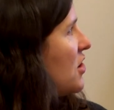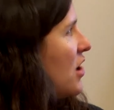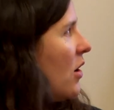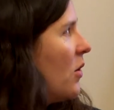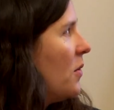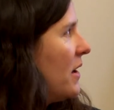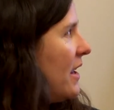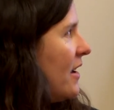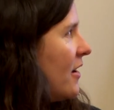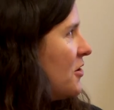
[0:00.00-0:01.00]
So
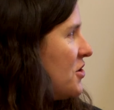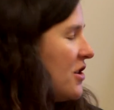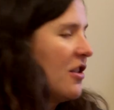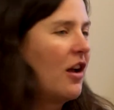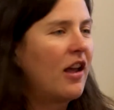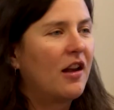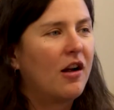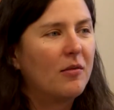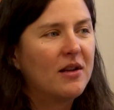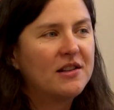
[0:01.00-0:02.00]
here, just to look at
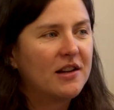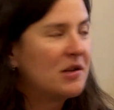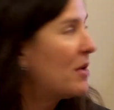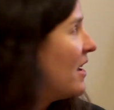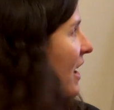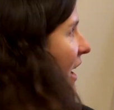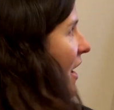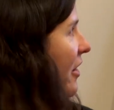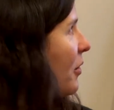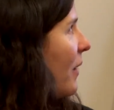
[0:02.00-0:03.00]
our military spending
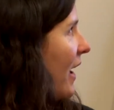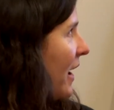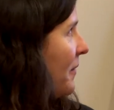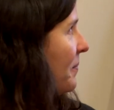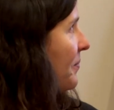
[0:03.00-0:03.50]
another way,